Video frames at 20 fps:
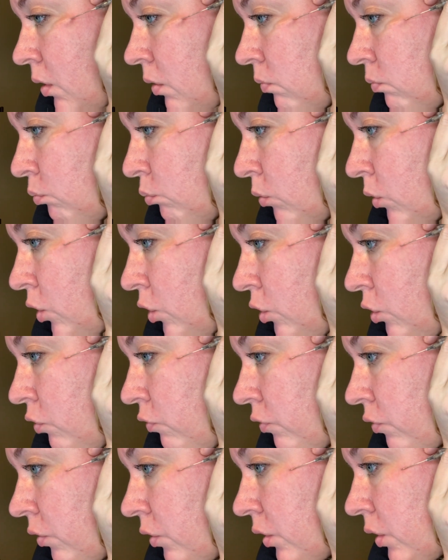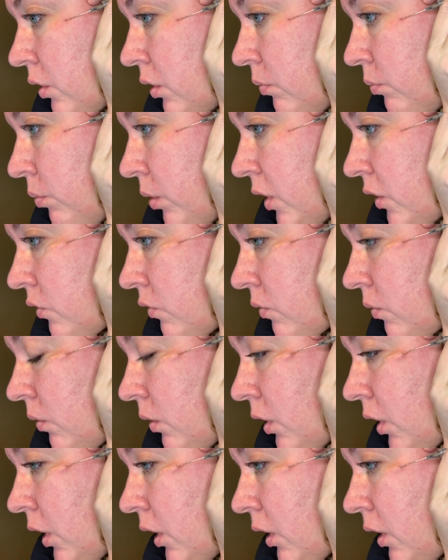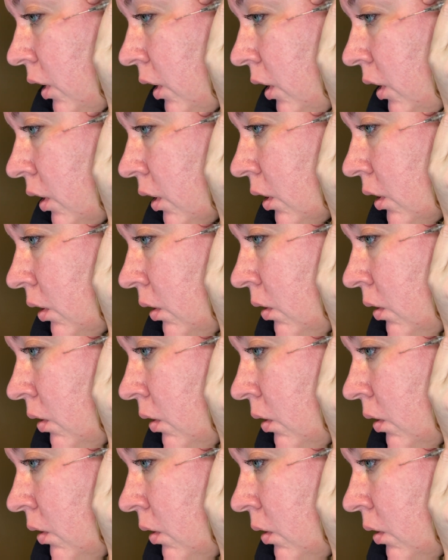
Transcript: maneuver it the best way I can.